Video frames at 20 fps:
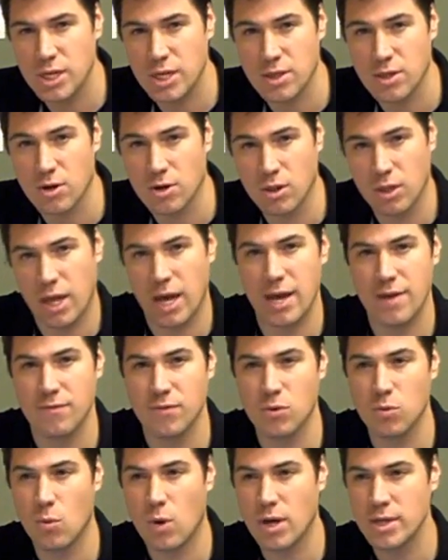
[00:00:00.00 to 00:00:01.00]
in their life.
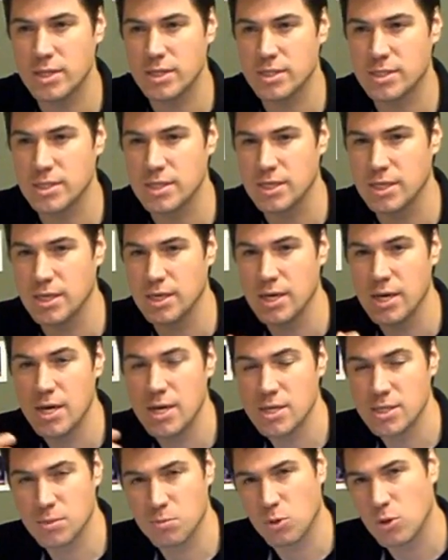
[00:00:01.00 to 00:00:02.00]
You want to see
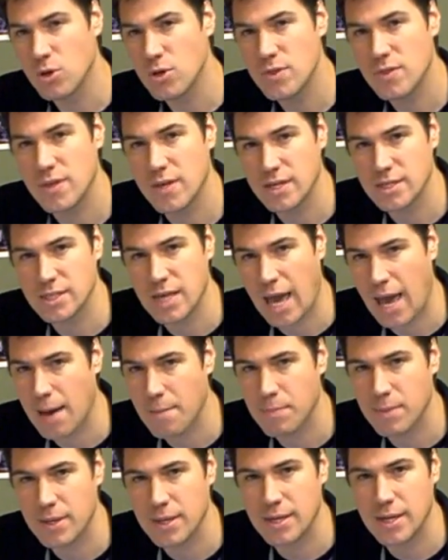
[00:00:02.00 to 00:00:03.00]
some good things
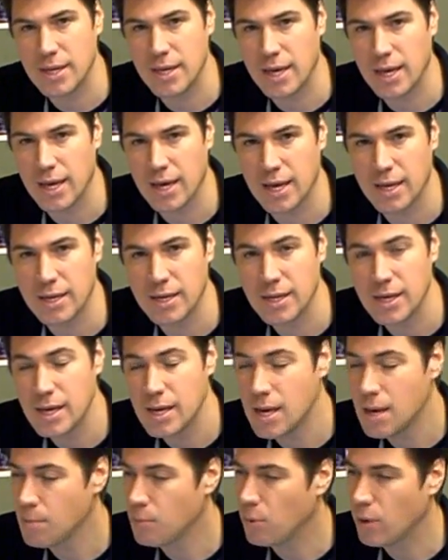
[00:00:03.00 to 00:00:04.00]
happen. And
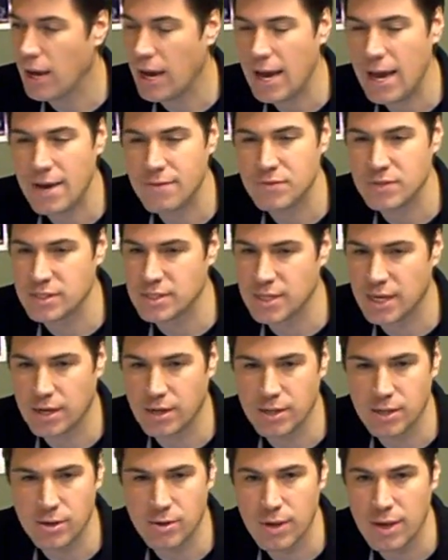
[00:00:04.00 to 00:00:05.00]
boy, I have to tell
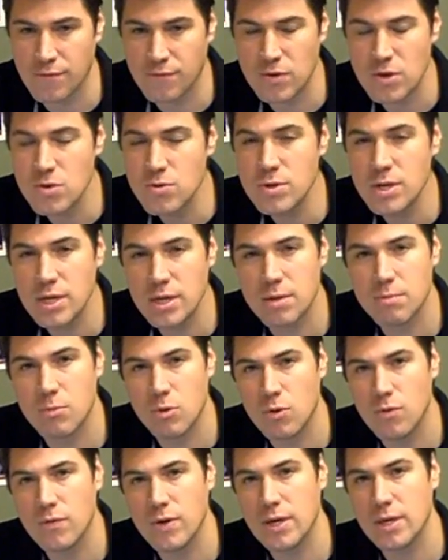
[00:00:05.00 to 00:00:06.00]
you, if you need a
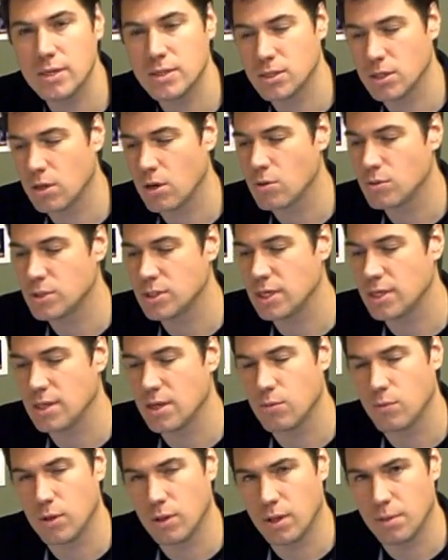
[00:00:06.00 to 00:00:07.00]
movie to go see
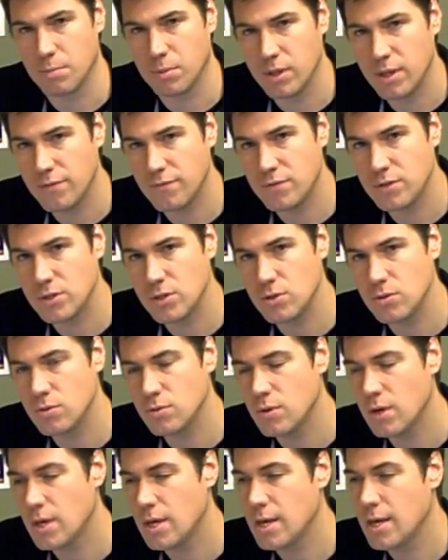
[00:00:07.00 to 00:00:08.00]
that will uplift
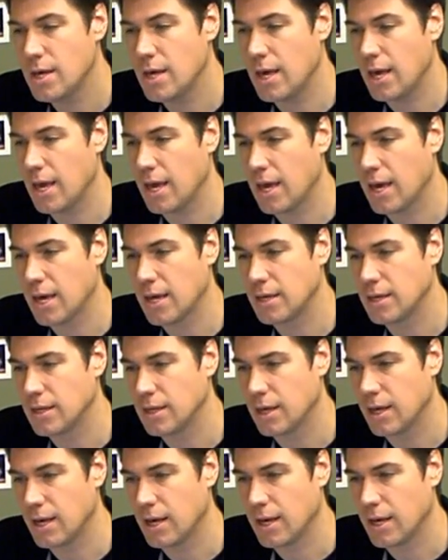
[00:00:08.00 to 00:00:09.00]
you and,
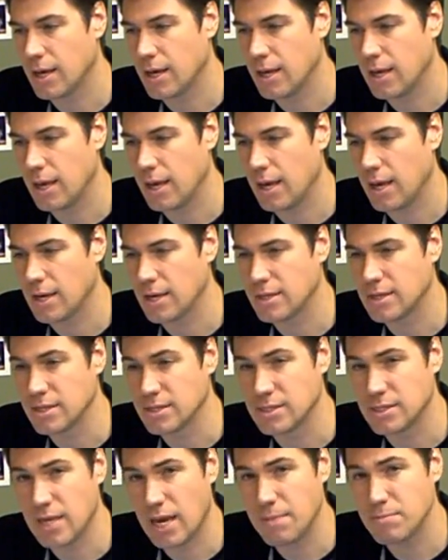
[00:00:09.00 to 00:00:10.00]
uh, and at the
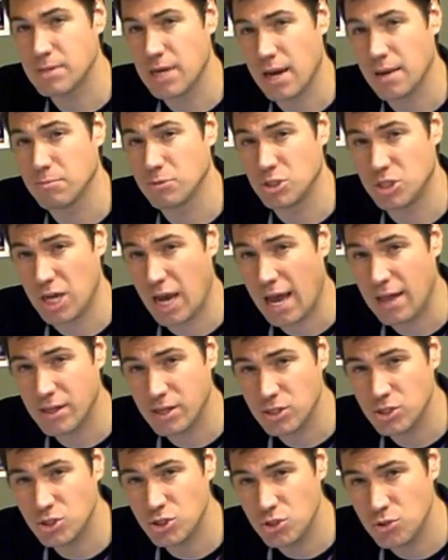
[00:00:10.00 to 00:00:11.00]
same time
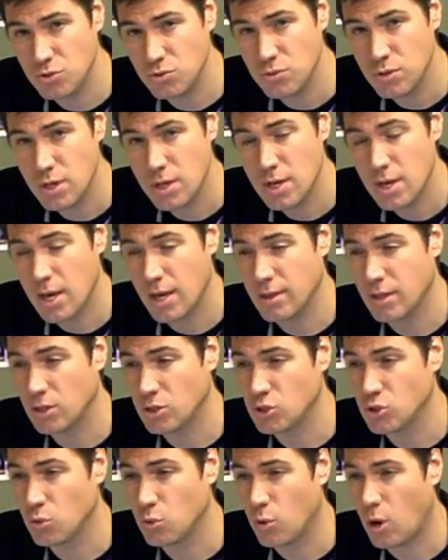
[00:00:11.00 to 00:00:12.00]
challenge you and that
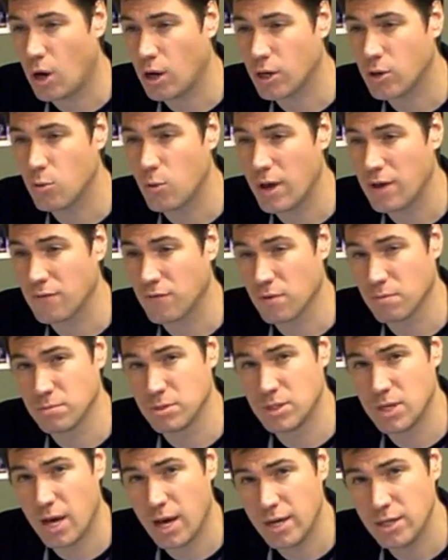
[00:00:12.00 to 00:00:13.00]
you'll walk away from
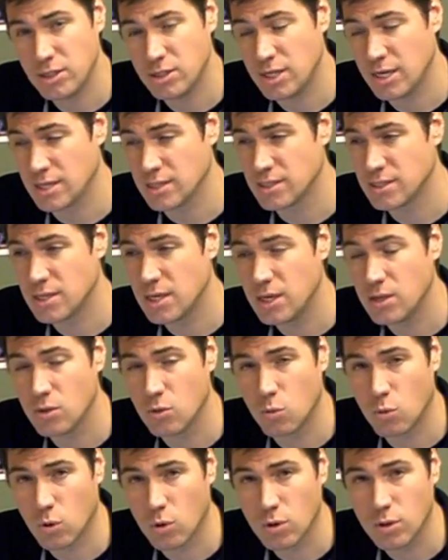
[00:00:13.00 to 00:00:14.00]
touched and seeing the
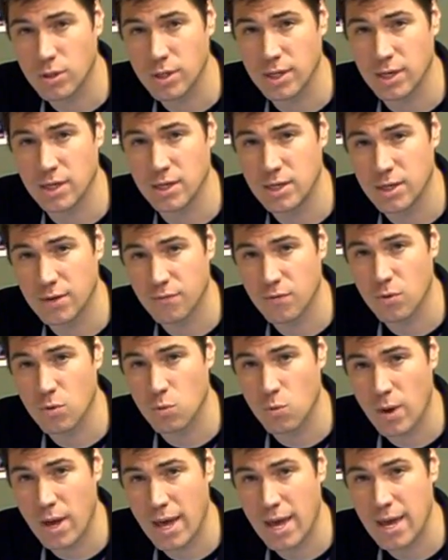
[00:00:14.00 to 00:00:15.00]
world in a different
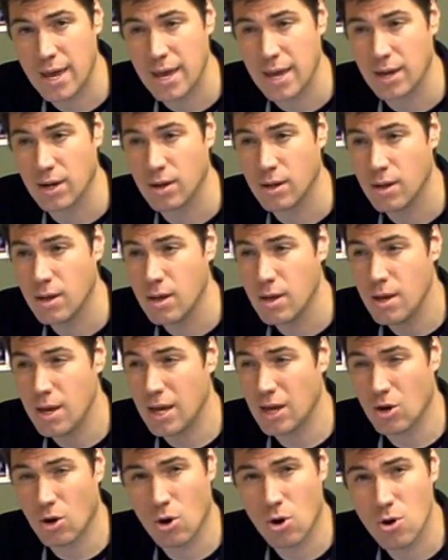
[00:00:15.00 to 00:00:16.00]
way and,
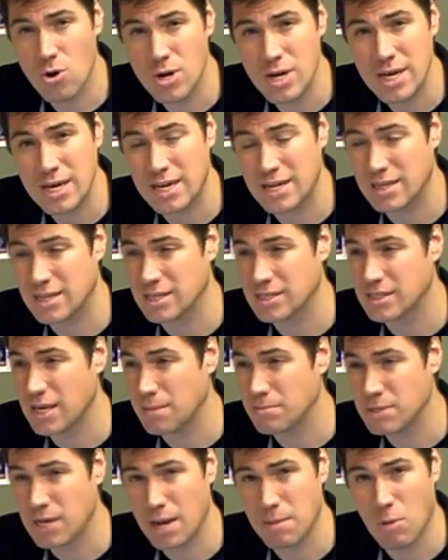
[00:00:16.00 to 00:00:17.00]
and hurting and at the
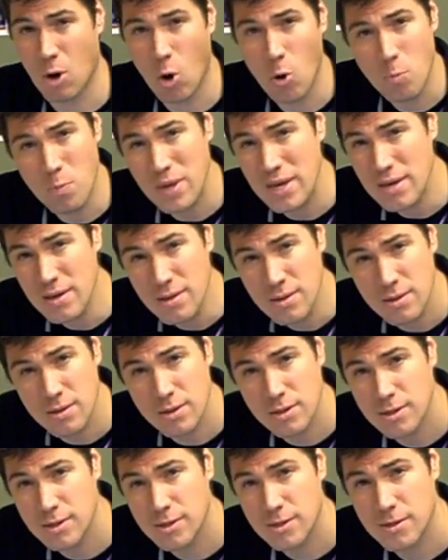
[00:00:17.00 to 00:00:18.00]
same time hoping,
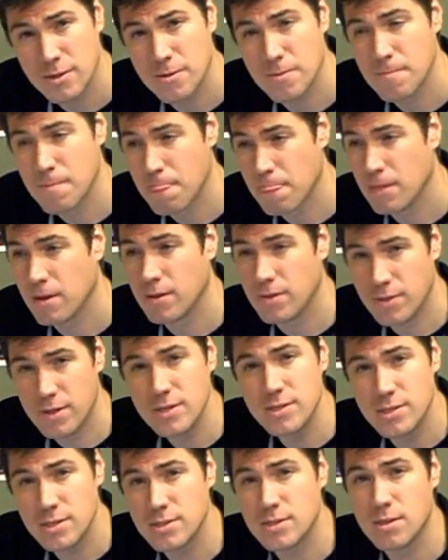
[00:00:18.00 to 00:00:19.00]

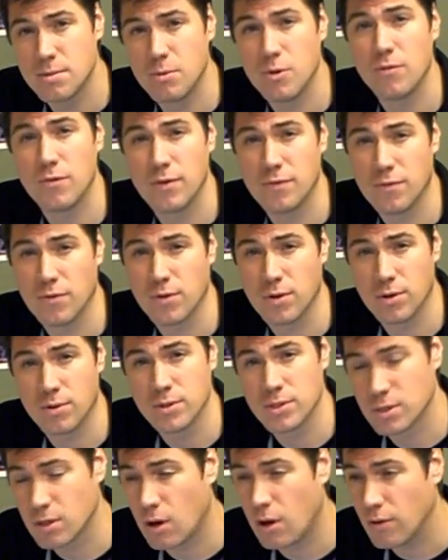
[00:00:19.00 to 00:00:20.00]
this is the movie for you.
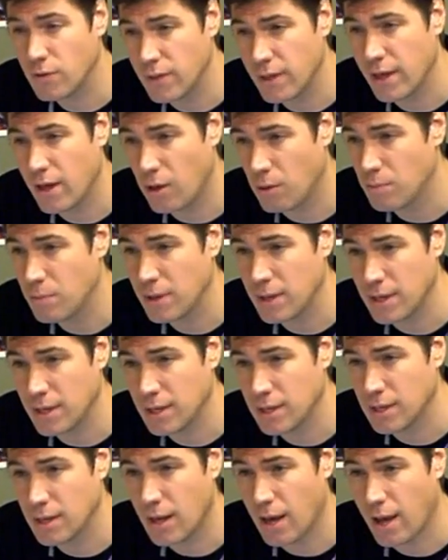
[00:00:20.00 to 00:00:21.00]
It's called The Help,
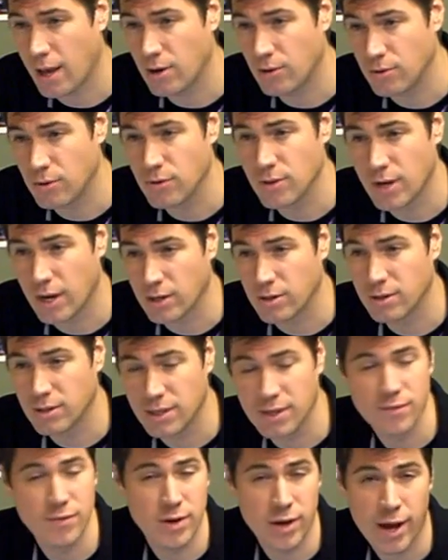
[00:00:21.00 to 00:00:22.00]
and I don't know that I could
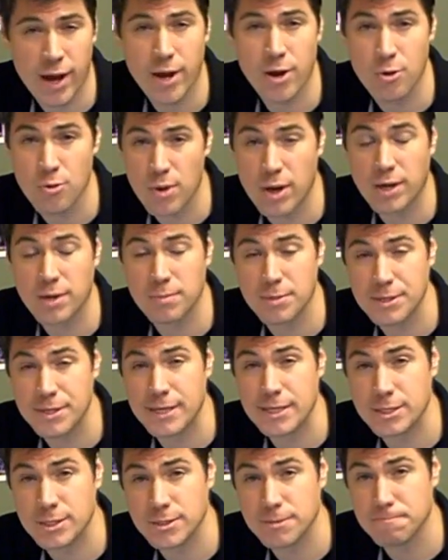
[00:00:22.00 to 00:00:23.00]
give it a higher
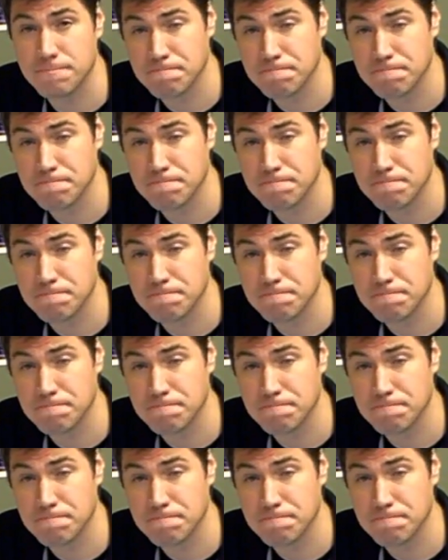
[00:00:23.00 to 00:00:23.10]
recommendation.